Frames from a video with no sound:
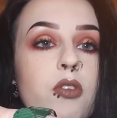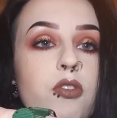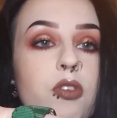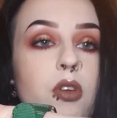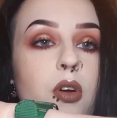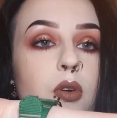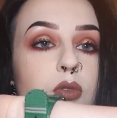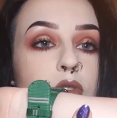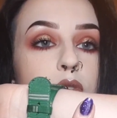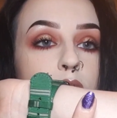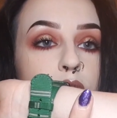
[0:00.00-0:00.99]
So I'm
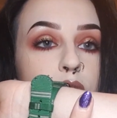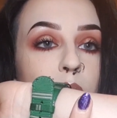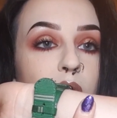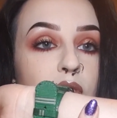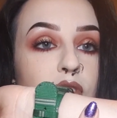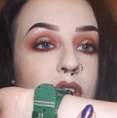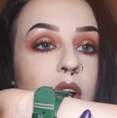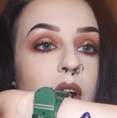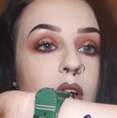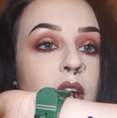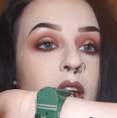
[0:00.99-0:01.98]
just going to swatch that
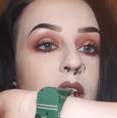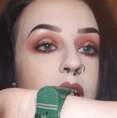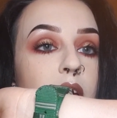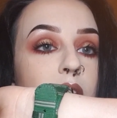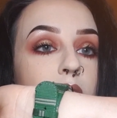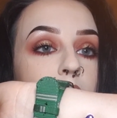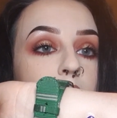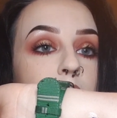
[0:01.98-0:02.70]
here.